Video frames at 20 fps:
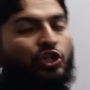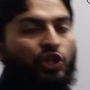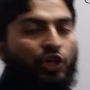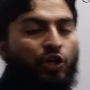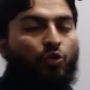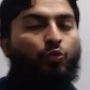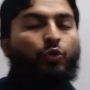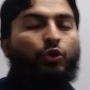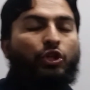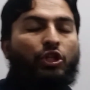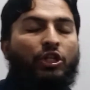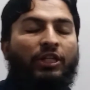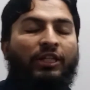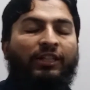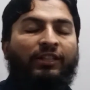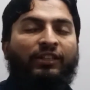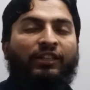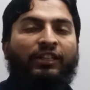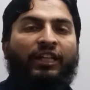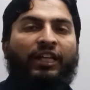used
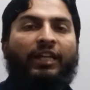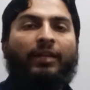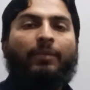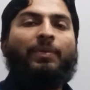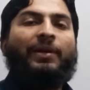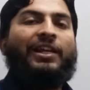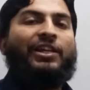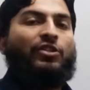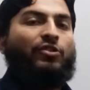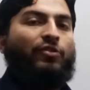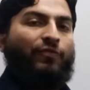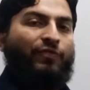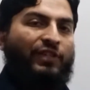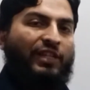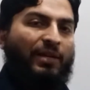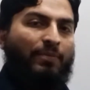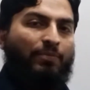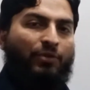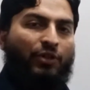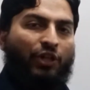in place of
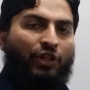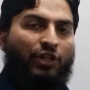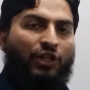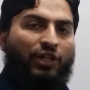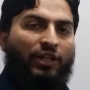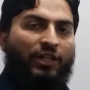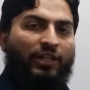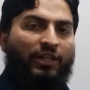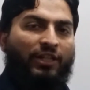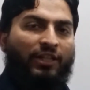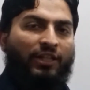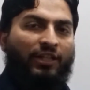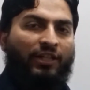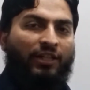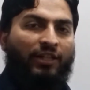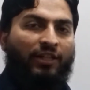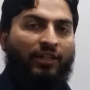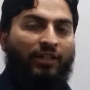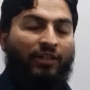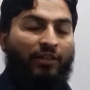subject.
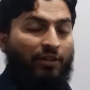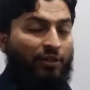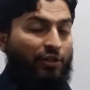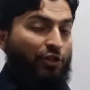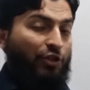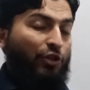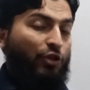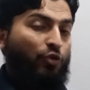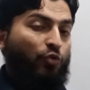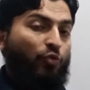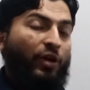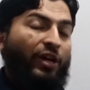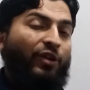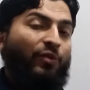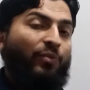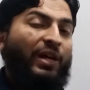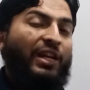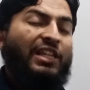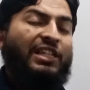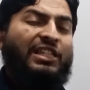This is quite
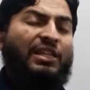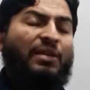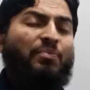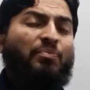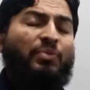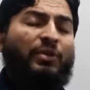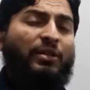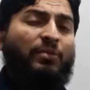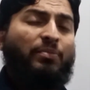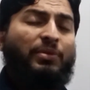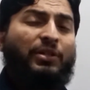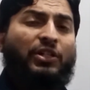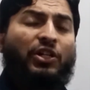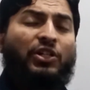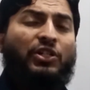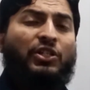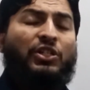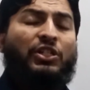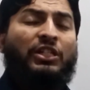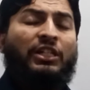very simple
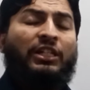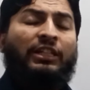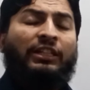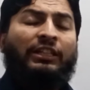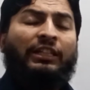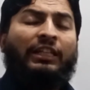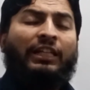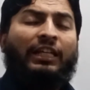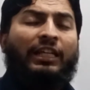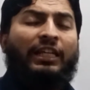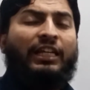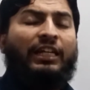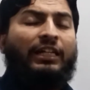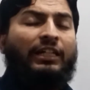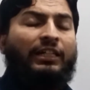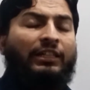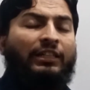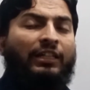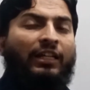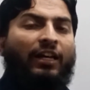because
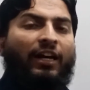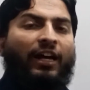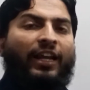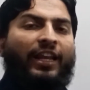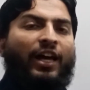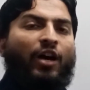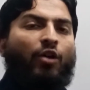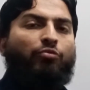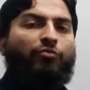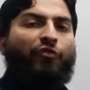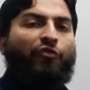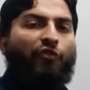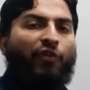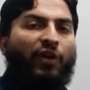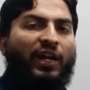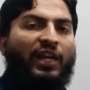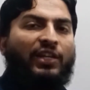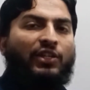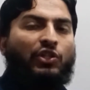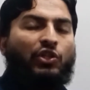here a noun
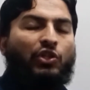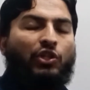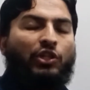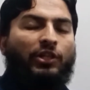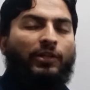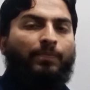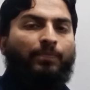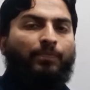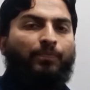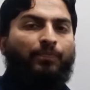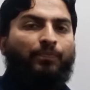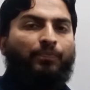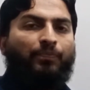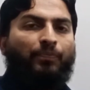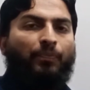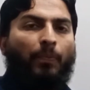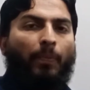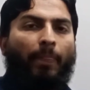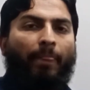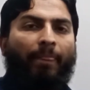phrase
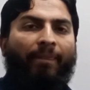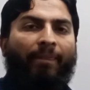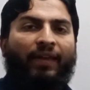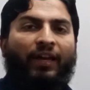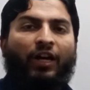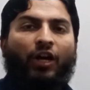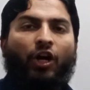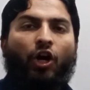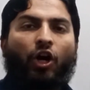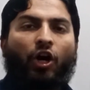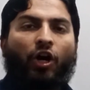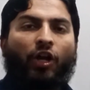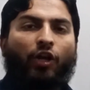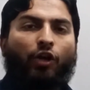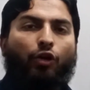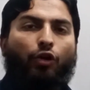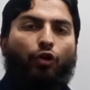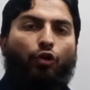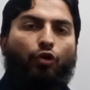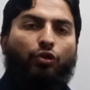or a
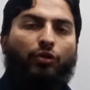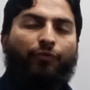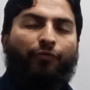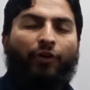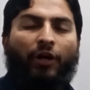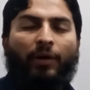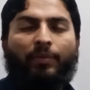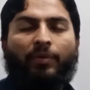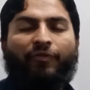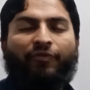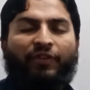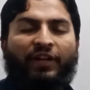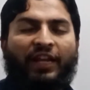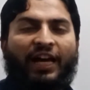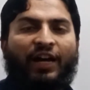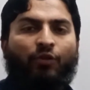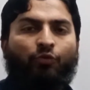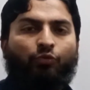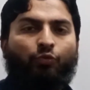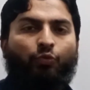closed form of
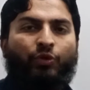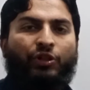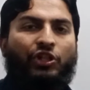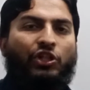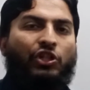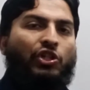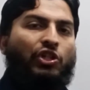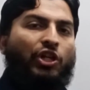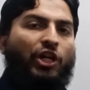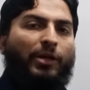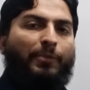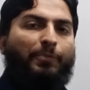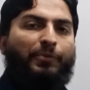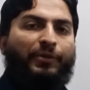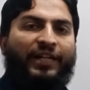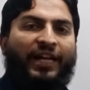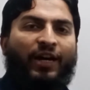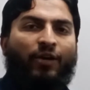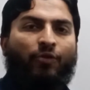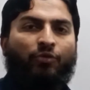noun which is called
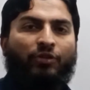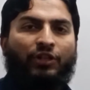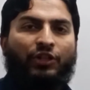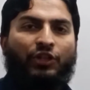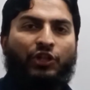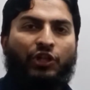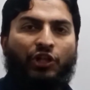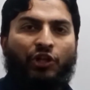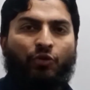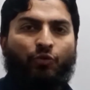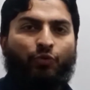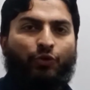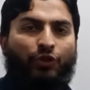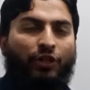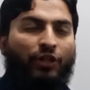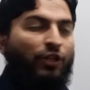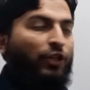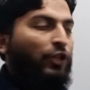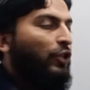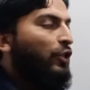pronoun is used.
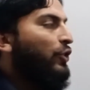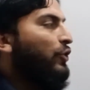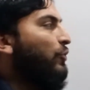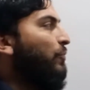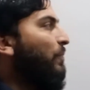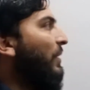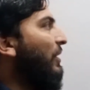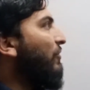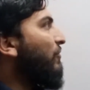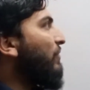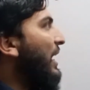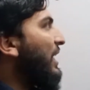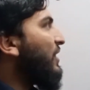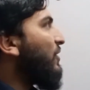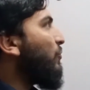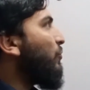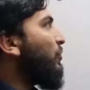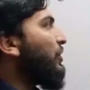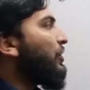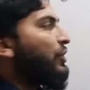But rather
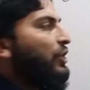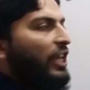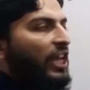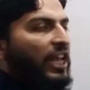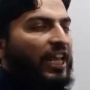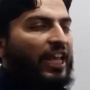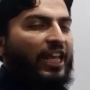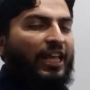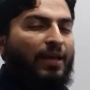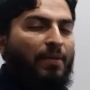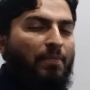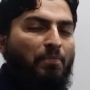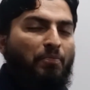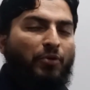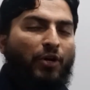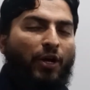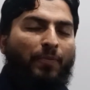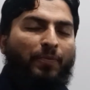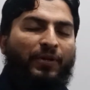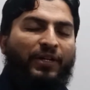we say
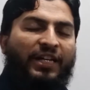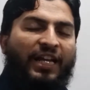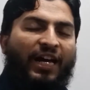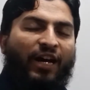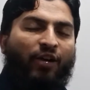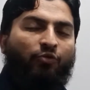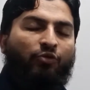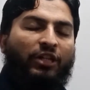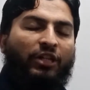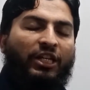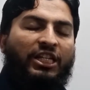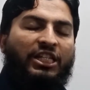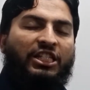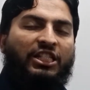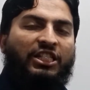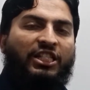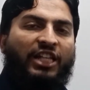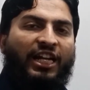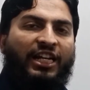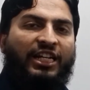improper noun is
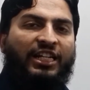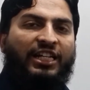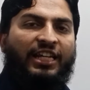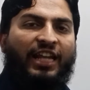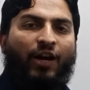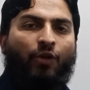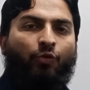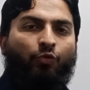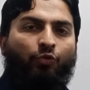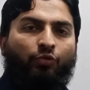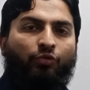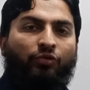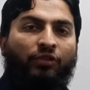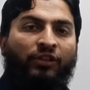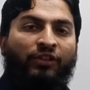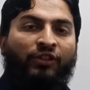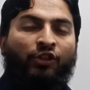that noun